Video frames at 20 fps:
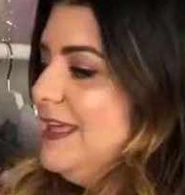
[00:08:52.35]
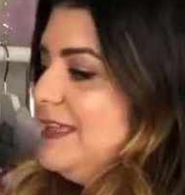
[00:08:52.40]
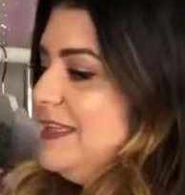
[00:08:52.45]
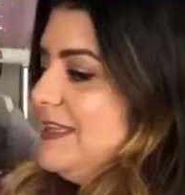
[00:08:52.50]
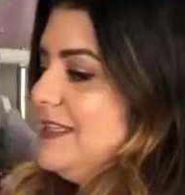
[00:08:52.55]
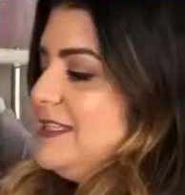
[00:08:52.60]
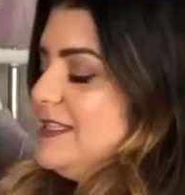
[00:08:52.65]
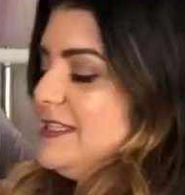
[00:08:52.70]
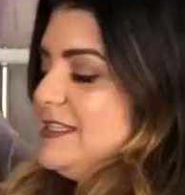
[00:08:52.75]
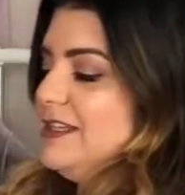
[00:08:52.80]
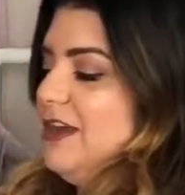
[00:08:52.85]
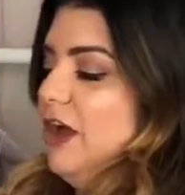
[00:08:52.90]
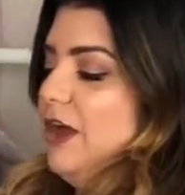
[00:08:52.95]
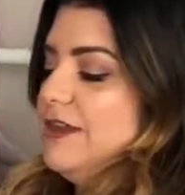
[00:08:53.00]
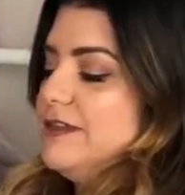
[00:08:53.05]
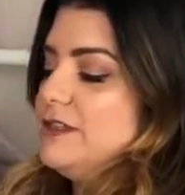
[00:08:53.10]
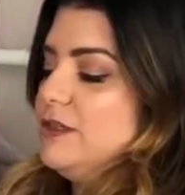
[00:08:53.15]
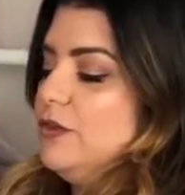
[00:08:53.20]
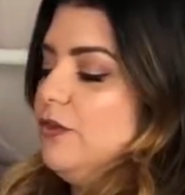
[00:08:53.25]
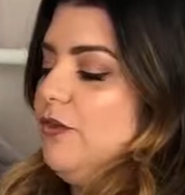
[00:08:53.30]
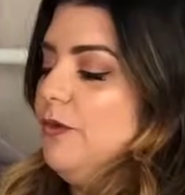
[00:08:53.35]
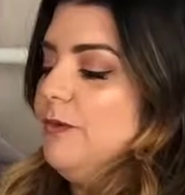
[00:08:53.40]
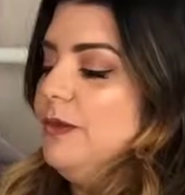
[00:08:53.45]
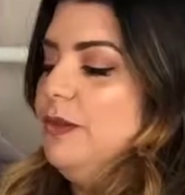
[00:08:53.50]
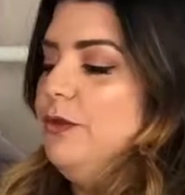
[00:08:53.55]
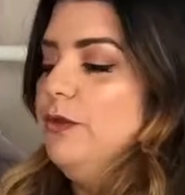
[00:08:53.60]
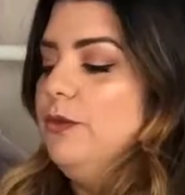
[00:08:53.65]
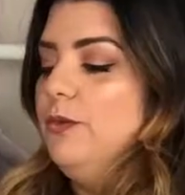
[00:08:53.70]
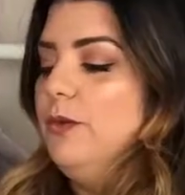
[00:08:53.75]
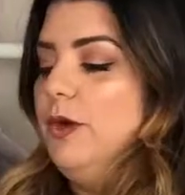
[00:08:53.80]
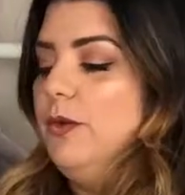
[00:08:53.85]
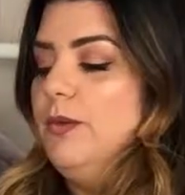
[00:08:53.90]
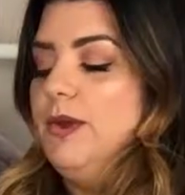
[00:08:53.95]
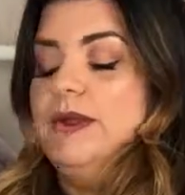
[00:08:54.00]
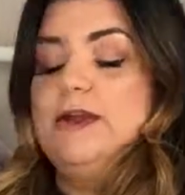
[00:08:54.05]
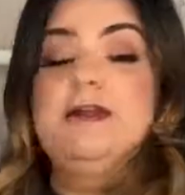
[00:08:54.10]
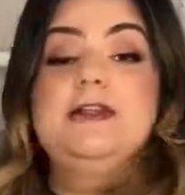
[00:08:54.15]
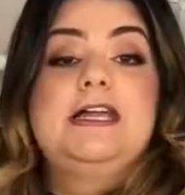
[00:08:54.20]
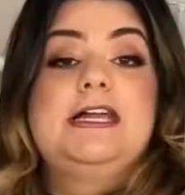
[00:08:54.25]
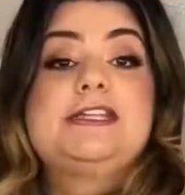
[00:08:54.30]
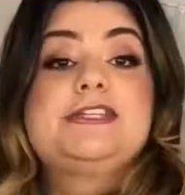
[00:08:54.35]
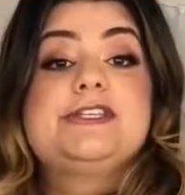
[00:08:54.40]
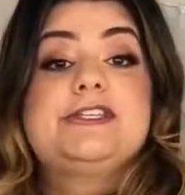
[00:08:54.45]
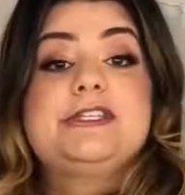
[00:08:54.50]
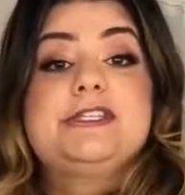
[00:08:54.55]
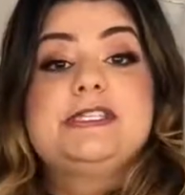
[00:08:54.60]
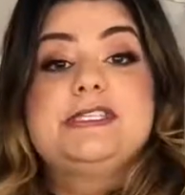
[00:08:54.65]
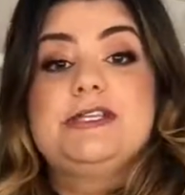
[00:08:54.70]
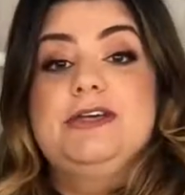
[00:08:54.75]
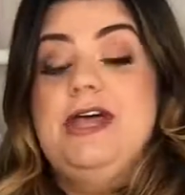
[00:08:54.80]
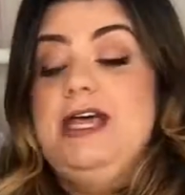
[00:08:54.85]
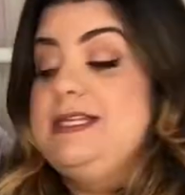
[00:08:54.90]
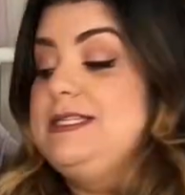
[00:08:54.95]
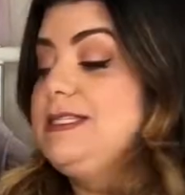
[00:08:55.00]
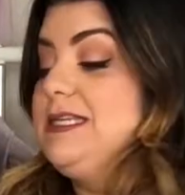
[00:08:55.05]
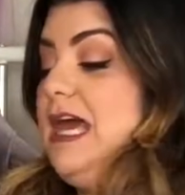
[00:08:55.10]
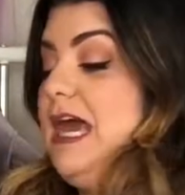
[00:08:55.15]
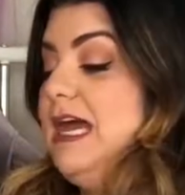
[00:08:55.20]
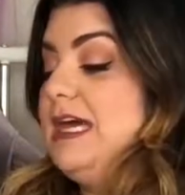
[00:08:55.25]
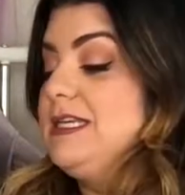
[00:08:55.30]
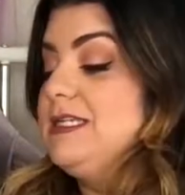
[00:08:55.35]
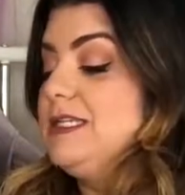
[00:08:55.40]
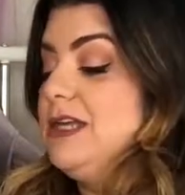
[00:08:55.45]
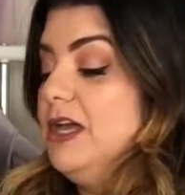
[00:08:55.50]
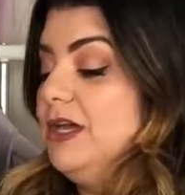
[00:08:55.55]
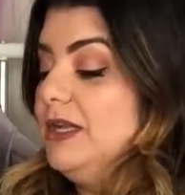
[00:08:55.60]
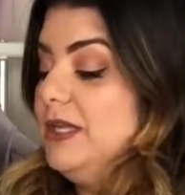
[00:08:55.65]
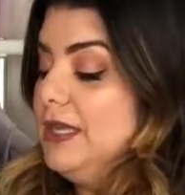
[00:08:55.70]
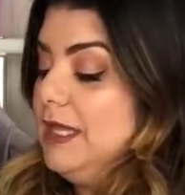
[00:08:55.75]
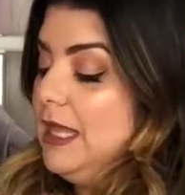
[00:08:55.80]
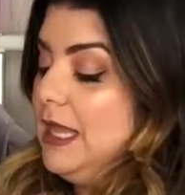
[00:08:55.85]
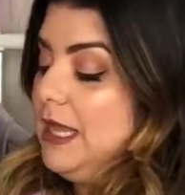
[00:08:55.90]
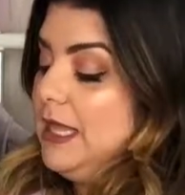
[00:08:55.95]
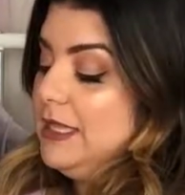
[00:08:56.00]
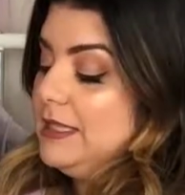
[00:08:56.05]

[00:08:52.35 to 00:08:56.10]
This is also from the Who What Wear collection. Still has tags on it.